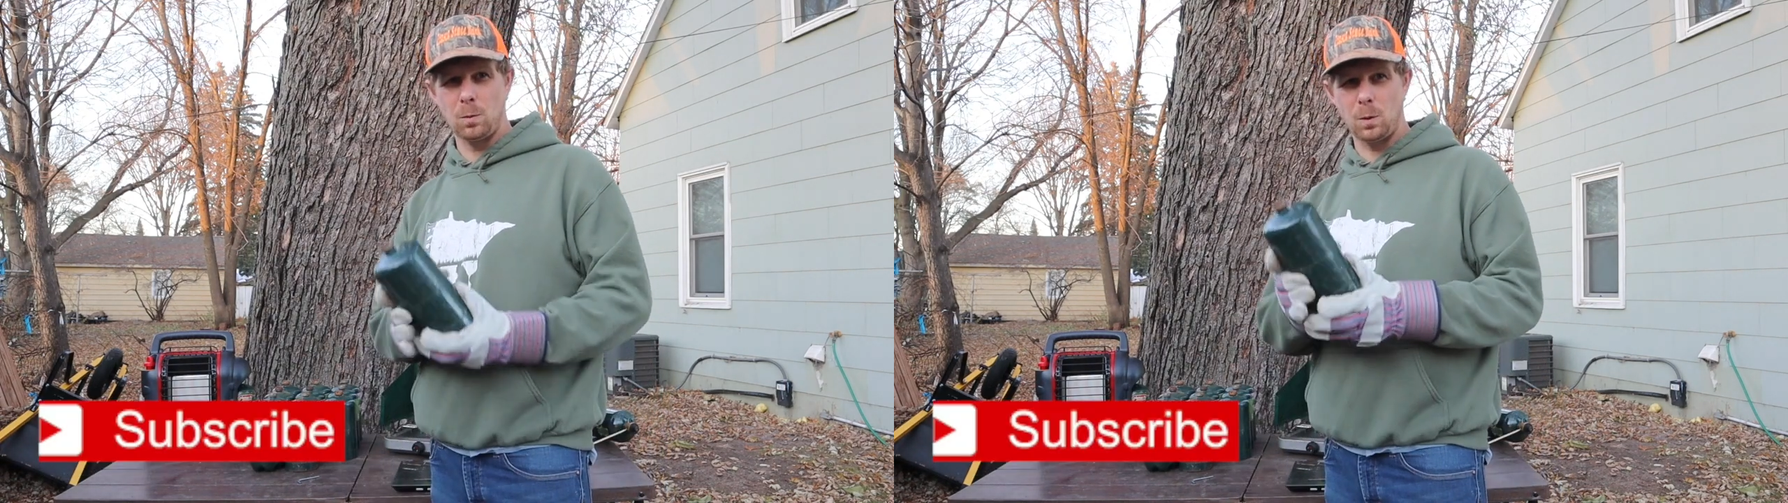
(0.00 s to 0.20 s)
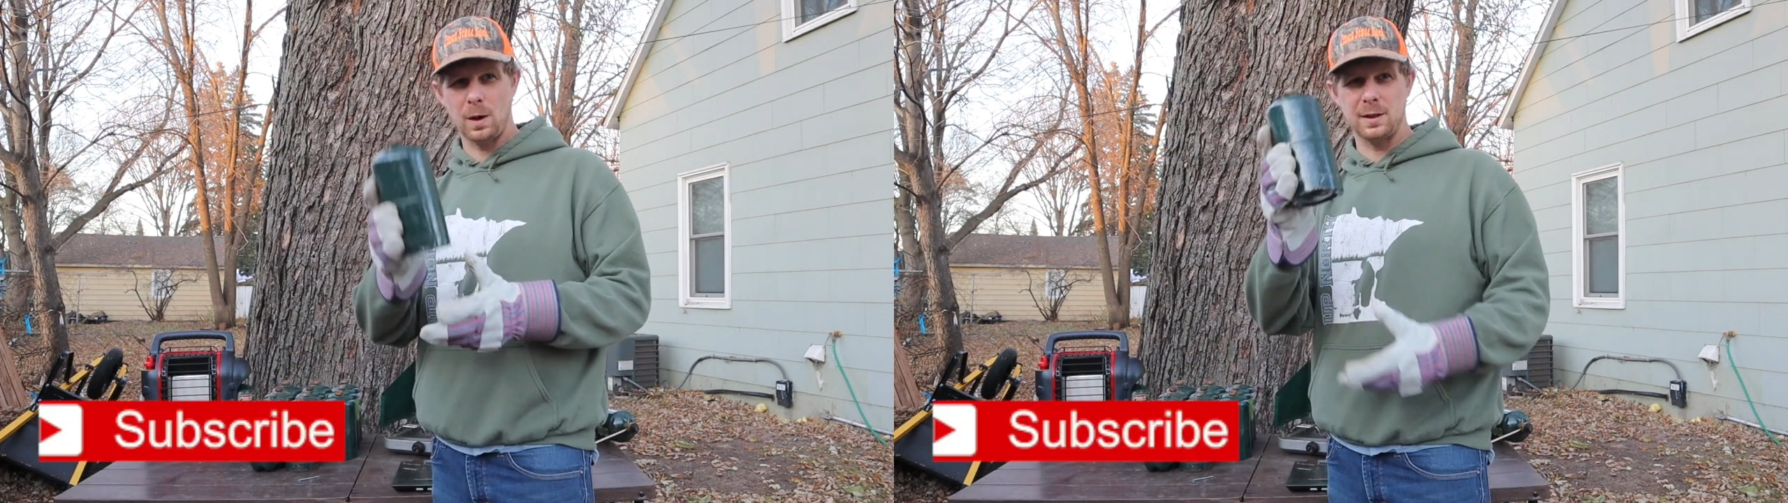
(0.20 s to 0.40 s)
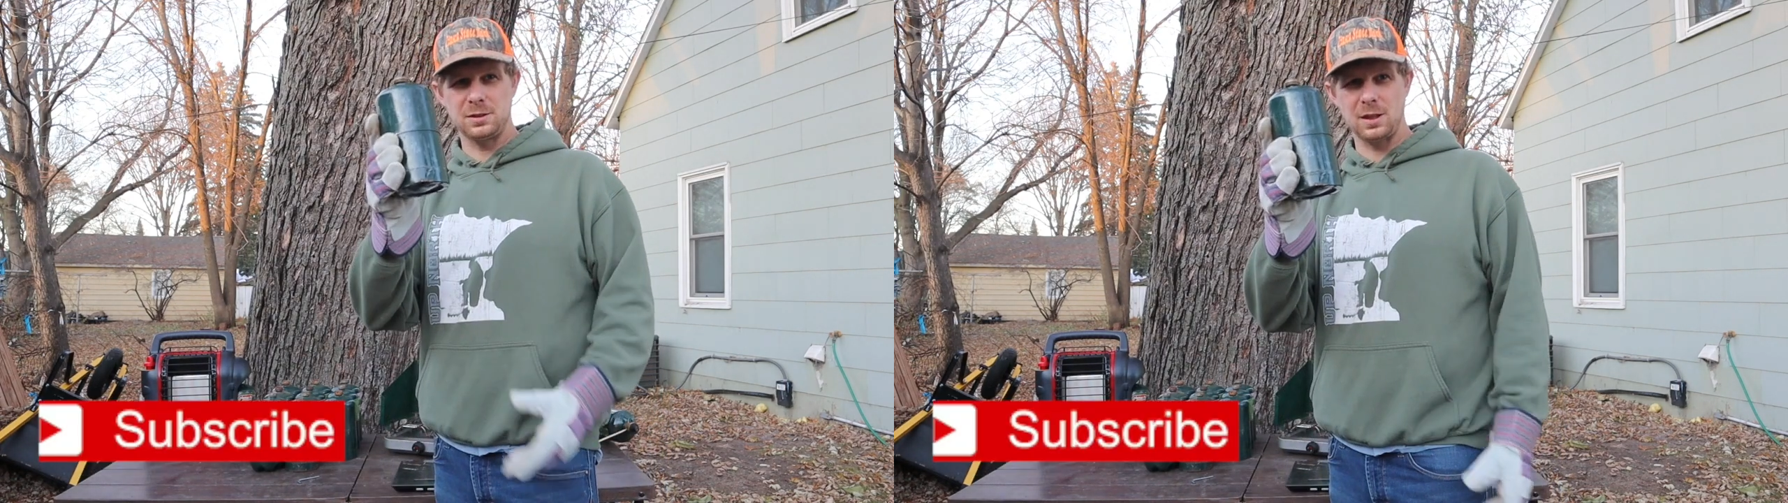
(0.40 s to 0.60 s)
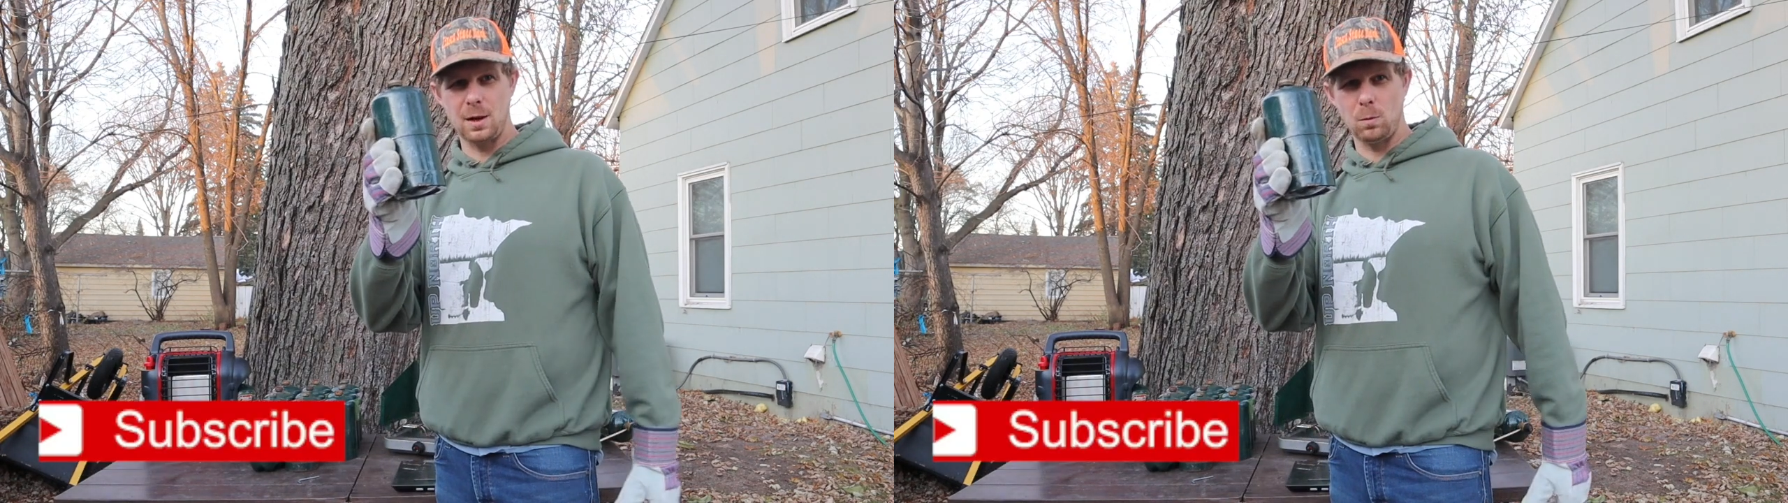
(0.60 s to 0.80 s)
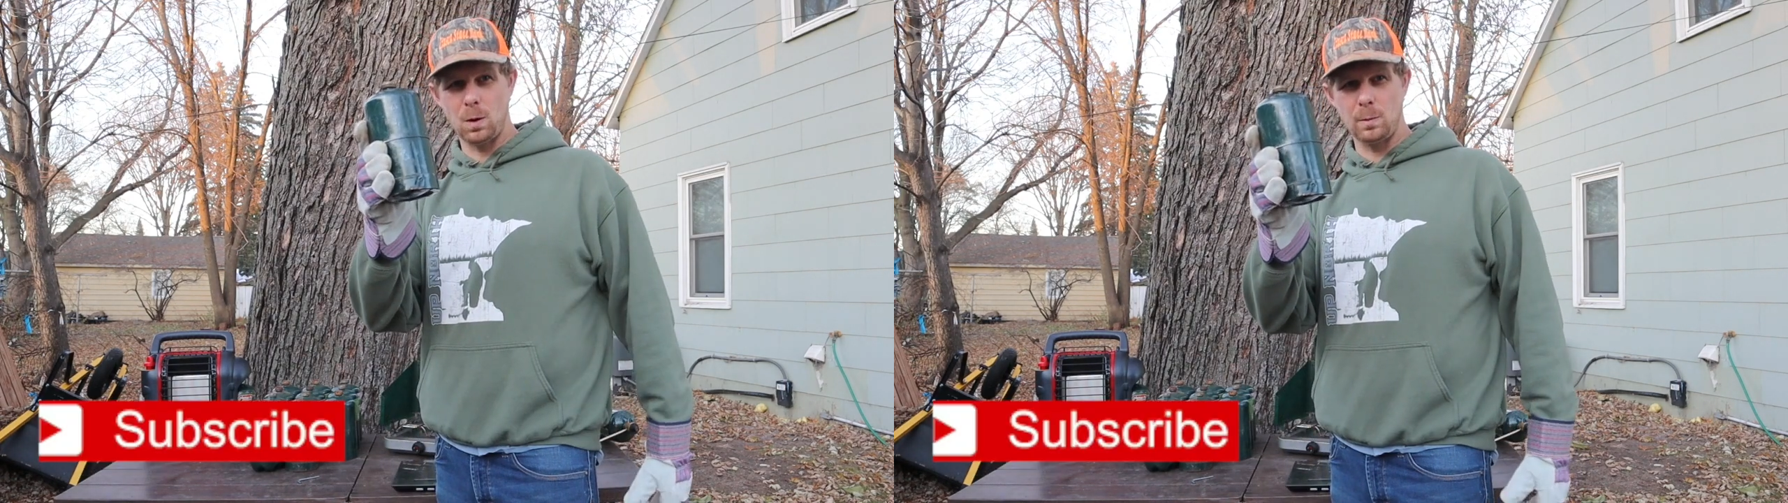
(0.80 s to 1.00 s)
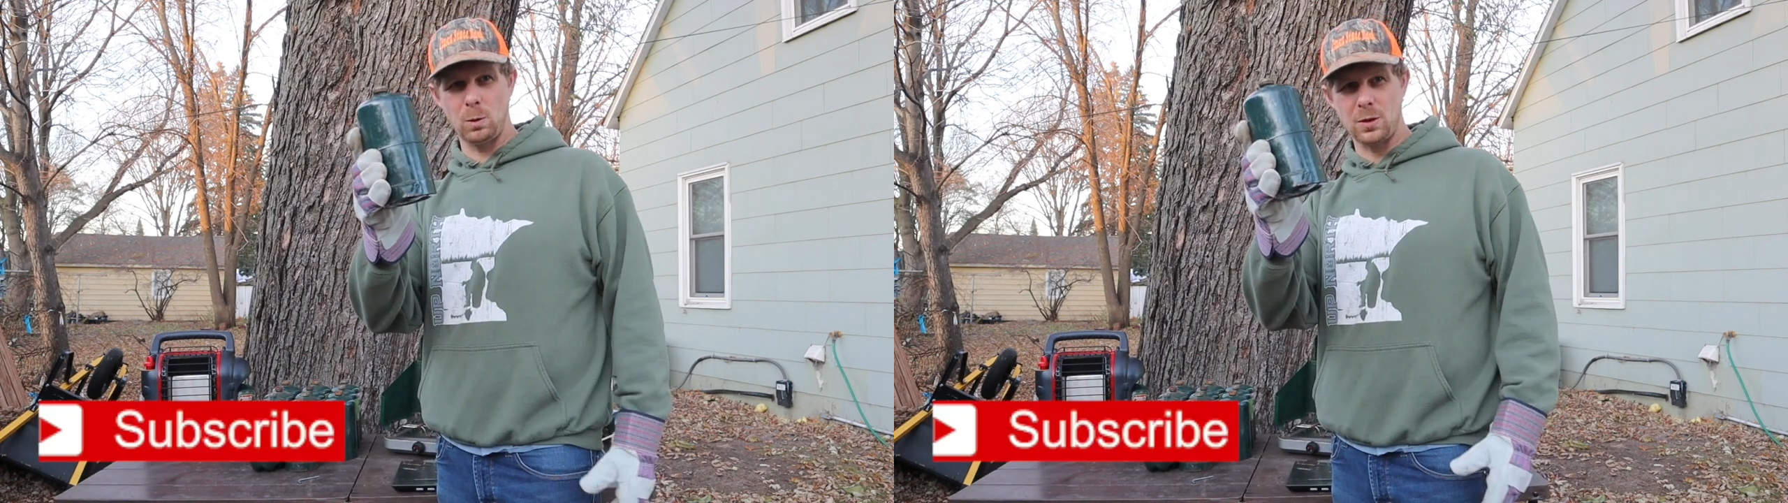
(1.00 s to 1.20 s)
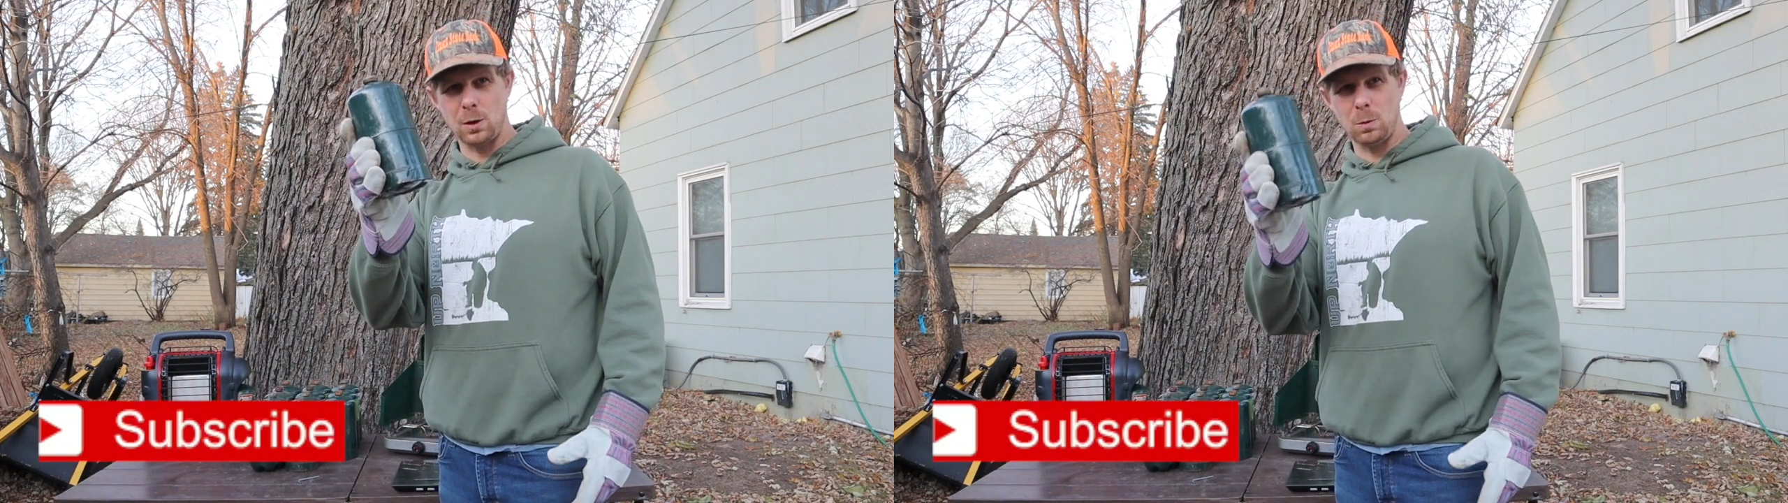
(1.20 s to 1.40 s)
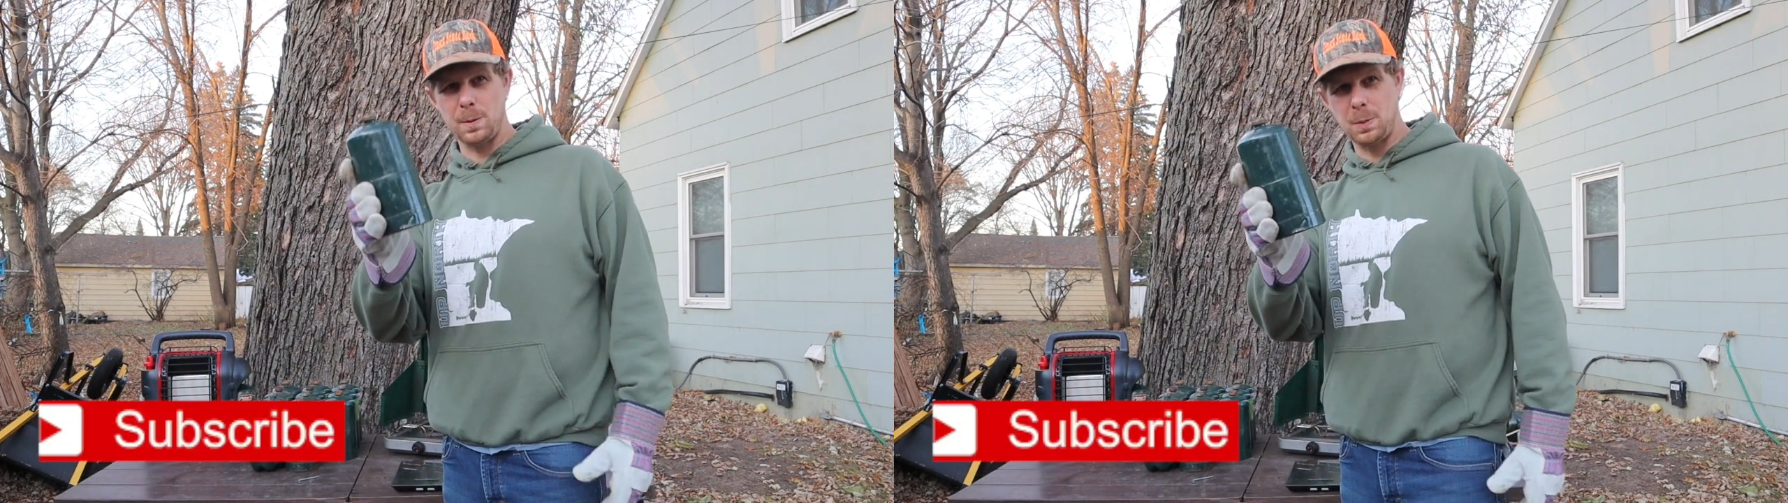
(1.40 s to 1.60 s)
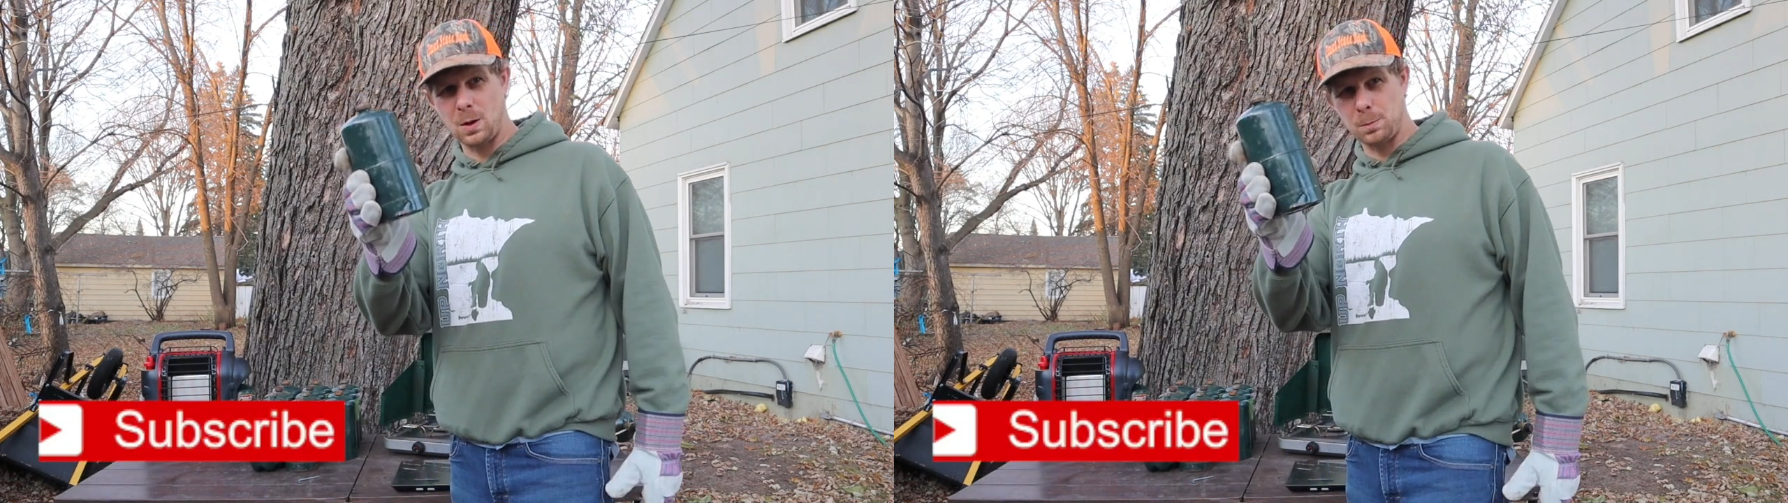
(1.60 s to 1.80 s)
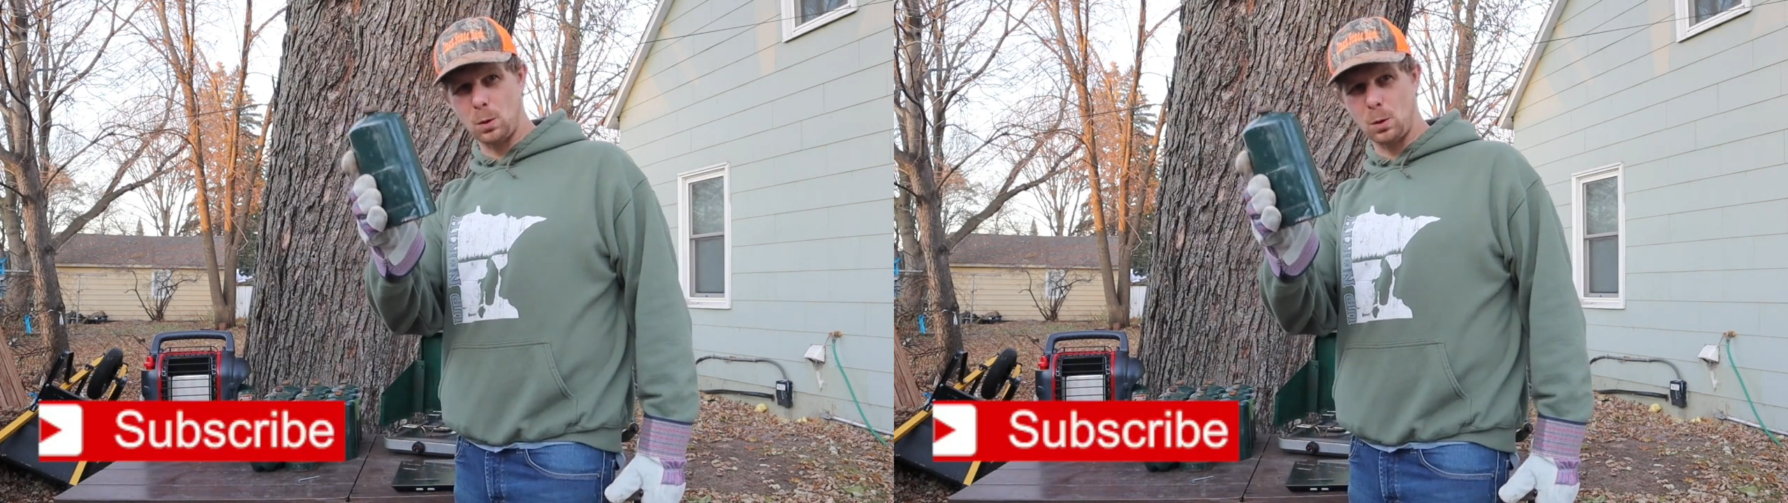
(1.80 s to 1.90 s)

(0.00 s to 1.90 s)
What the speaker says: We're gonna stay warm with our 1 pound